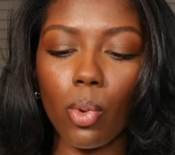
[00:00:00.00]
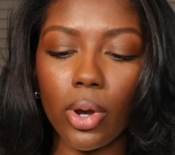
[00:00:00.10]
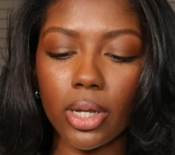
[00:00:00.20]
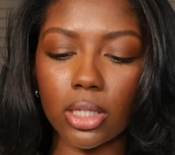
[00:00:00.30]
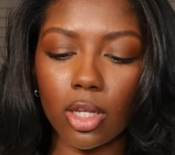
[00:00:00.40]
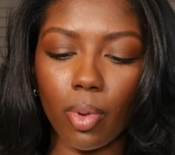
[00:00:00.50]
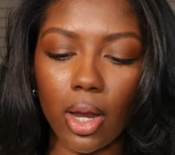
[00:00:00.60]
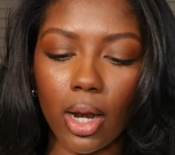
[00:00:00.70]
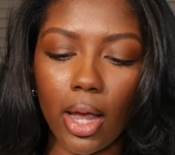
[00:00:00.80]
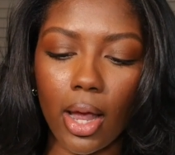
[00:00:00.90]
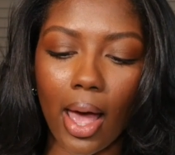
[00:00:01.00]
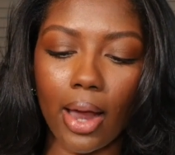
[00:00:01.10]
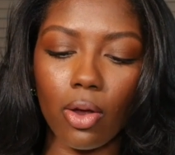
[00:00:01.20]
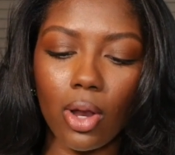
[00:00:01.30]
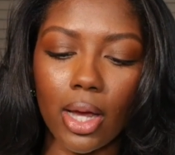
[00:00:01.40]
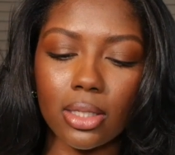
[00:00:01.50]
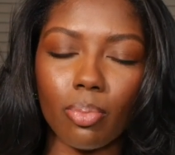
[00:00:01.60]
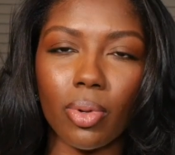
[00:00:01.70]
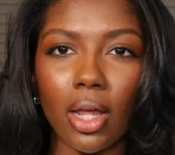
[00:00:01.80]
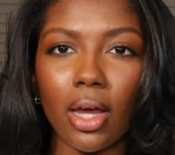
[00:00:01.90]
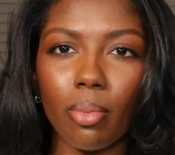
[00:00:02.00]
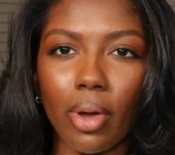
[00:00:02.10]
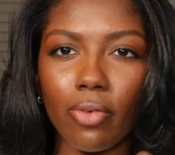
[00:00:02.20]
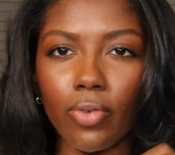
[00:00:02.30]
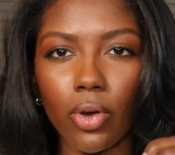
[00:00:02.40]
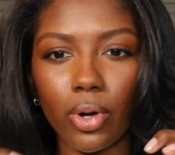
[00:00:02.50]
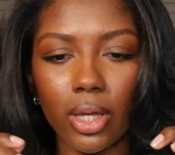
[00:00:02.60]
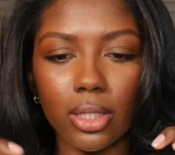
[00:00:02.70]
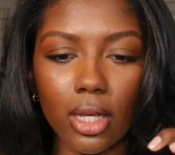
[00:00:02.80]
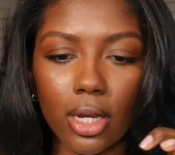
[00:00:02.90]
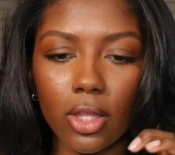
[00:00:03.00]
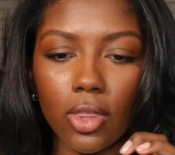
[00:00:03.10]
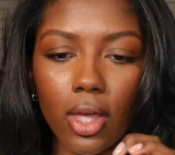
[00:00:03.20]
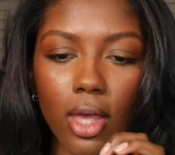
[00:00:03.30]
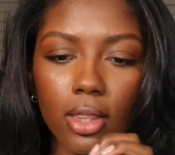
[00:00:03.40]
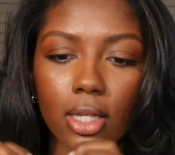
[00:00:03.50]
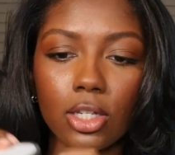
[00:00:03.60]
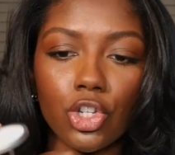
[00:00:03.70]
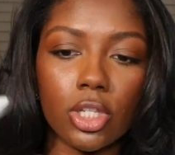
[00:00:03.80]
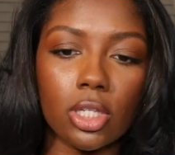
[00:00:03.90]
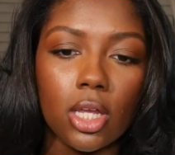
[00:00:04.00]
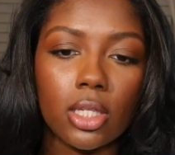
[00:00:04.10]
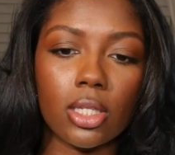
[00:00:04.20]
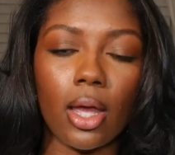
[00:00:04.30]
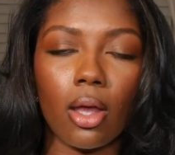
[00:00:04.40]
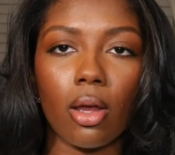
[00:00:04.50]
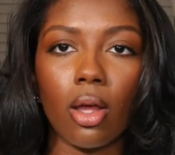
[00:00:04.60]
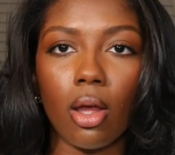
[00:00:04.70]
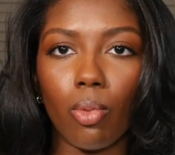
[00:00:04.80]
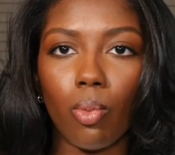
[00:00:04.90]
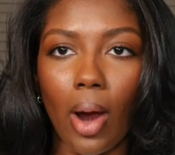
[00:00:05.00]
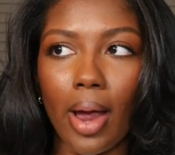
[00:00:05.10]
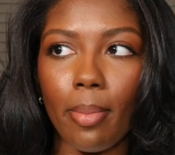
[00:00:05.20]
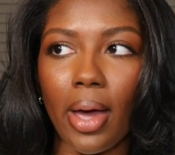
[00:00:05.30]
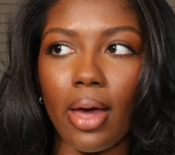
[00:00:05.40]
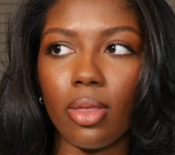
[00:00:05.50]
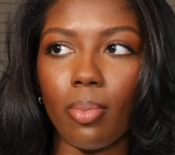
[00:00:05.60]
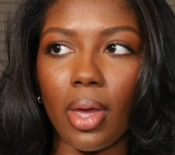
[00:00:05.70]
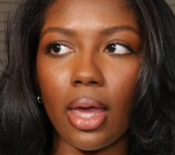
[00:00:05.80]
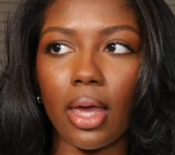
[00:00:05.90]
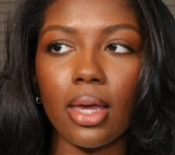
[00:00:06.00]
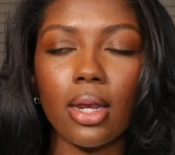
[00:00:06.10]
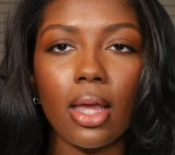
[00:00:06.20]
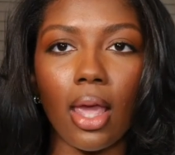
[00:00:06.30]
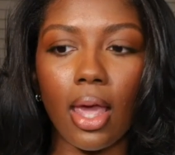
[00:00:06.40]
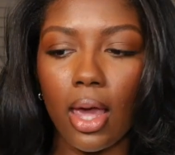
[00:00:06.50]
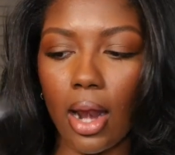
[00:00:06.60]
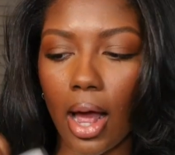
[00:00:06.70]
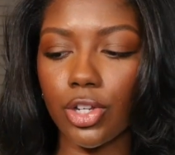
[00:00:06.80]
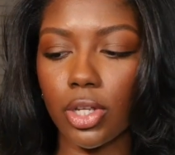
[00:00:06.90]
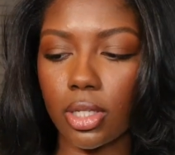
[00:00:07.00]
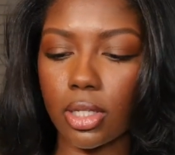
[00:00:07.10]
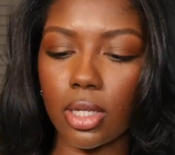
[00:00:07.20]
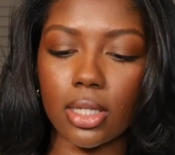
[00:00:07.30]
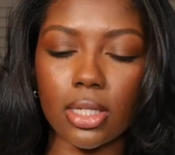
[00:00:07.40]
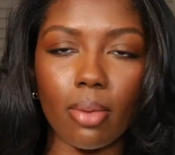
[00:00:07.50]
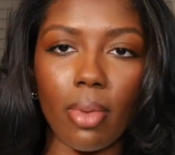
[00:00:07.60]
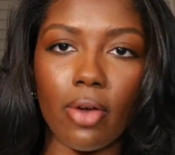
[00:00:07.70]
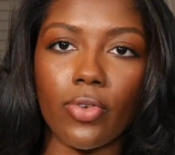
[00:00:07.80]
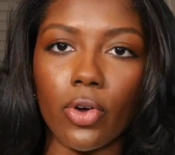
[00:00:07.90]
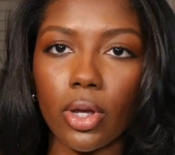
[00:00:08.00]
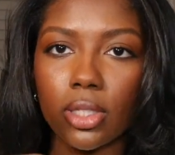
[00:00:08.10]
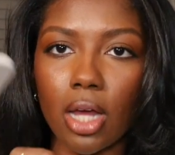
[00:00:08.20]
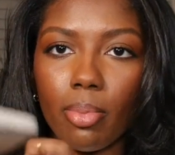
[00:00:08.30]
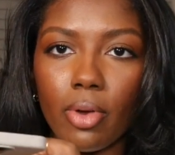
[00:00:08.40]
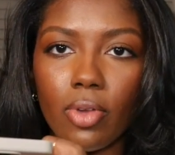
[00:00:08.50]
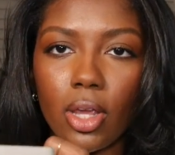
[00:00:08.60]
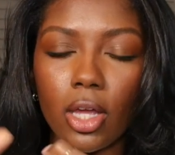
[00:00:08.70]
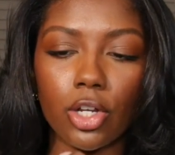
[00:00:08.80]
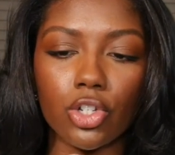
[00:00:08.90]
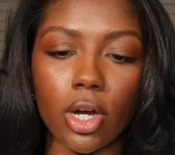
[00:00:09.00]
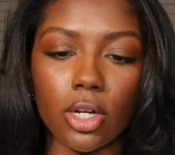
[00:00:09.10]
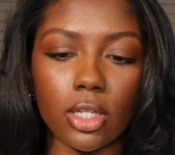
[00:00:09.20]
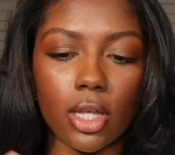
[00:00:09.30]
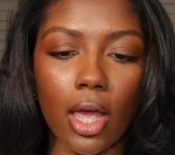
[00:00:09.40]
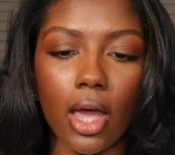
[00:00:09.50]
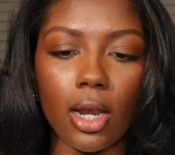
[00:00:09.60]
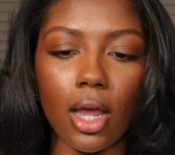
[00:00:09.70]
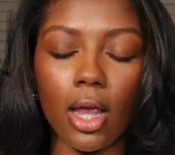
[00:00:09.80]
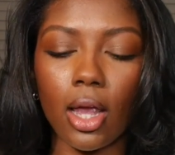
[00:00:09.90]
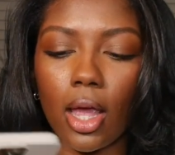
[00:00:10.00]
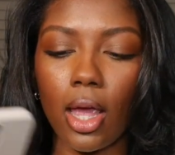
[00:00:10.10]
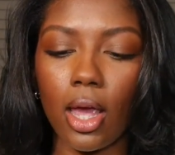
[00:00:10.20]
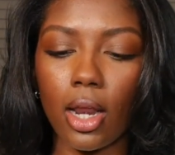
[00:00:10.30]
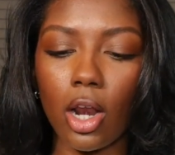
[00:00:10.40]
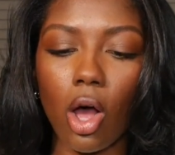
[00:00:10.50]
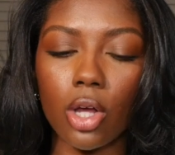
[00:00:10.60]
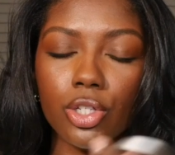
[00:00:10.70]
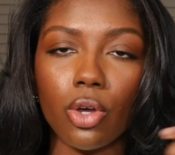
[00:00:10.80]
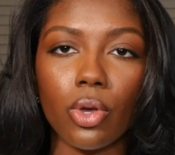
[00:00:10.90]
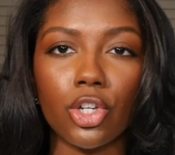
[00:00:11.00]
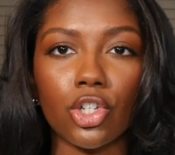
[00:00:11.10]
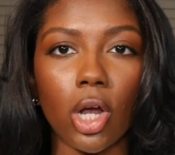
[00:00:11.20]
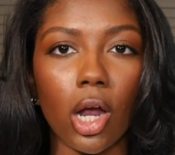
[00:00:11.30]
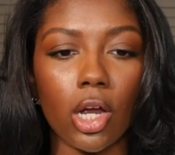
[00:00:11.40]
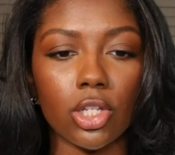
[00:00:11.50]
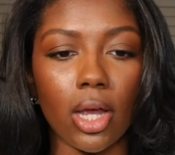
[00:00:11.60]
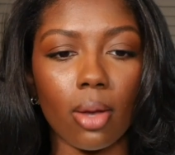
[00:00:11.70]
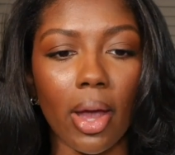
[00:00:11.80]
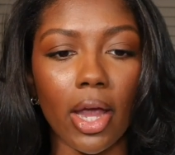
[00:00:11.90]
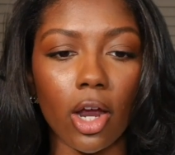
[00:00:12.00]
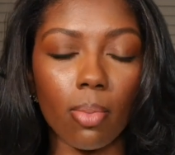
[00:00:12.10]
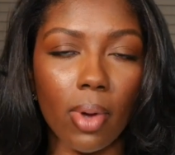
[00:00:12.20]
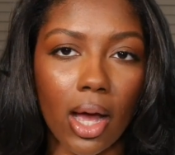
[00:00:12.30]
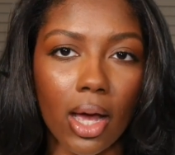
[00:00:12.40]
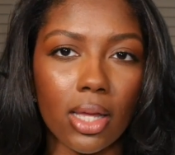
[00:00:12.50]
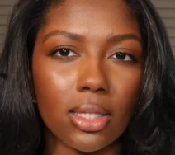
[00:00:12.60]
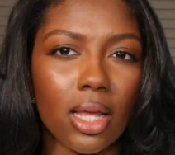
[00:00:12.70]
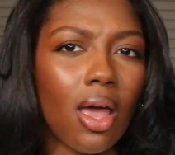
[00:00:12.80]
going to sleep at night i don't like to plug my phone into anything this just sits like right by the bed and I just set my phone on top of it and it charges it at night. And it also can charge like my AirPods.